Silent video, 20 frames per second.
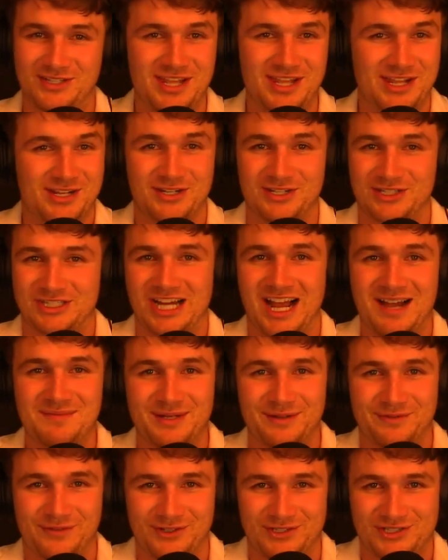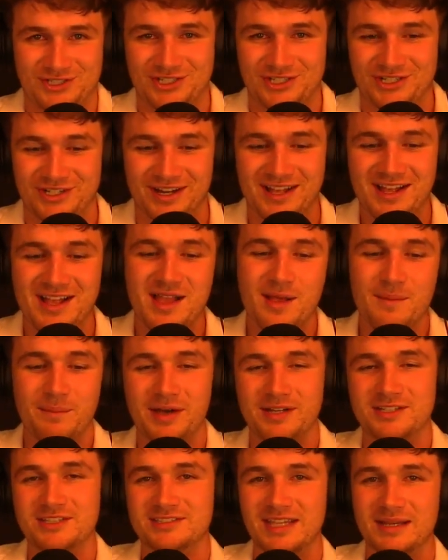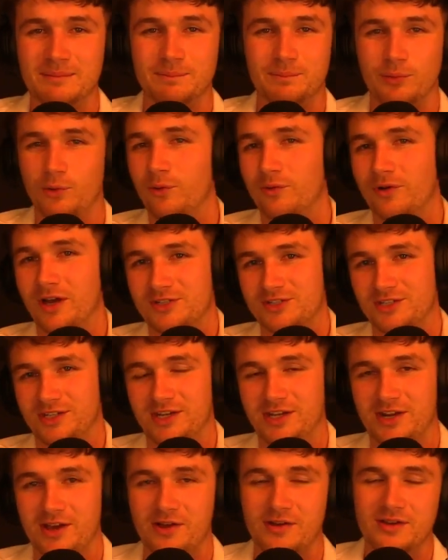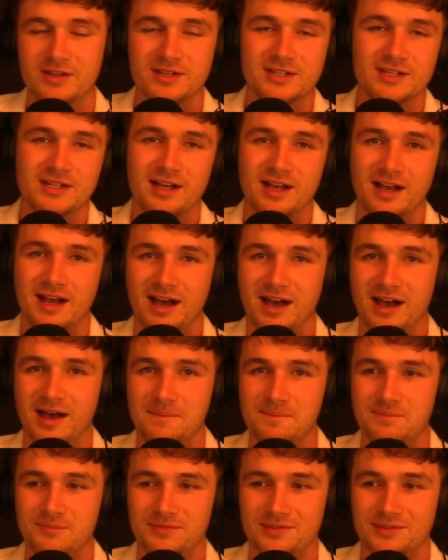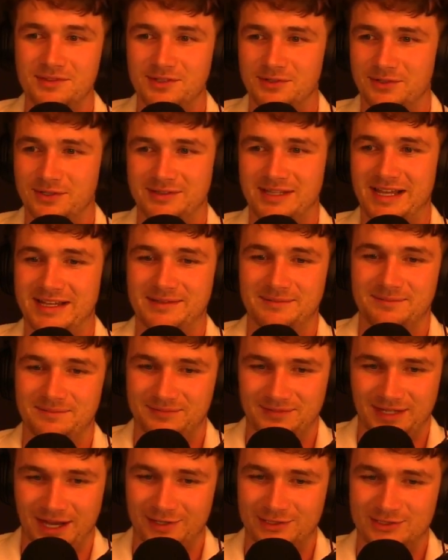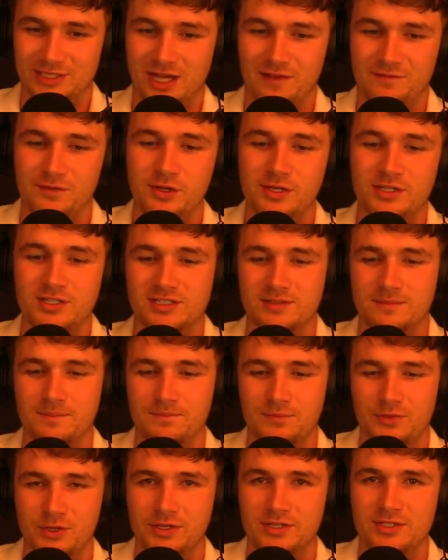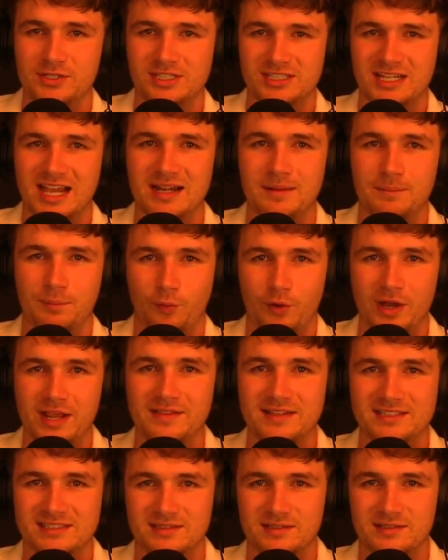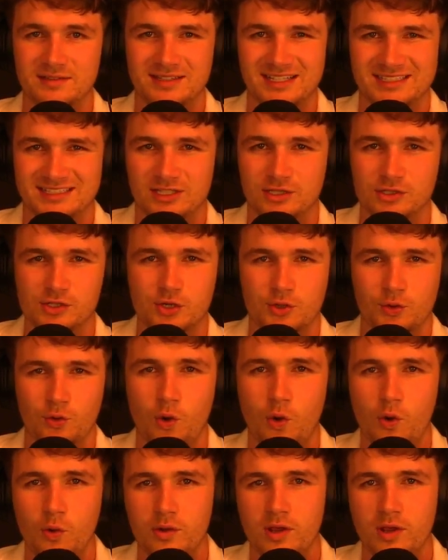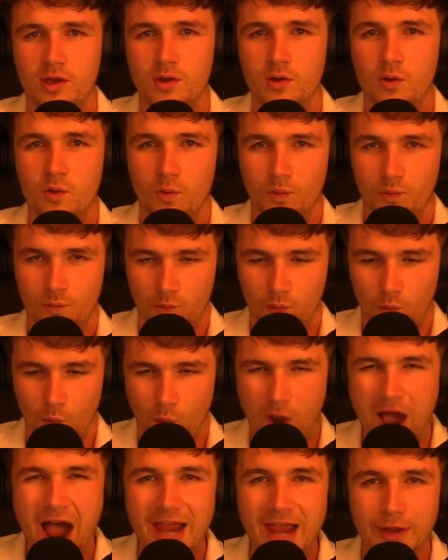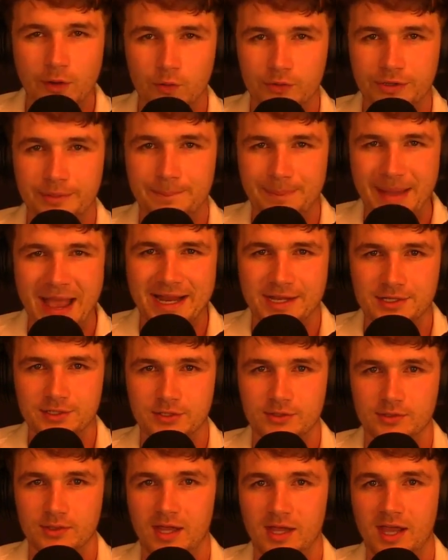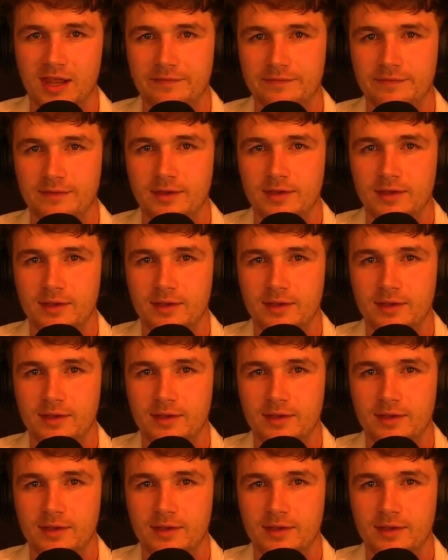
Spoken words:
they could have shot me for sure. But just like bull rushing, during like airsoft, you could just kind of bring this controlled wild back into your life.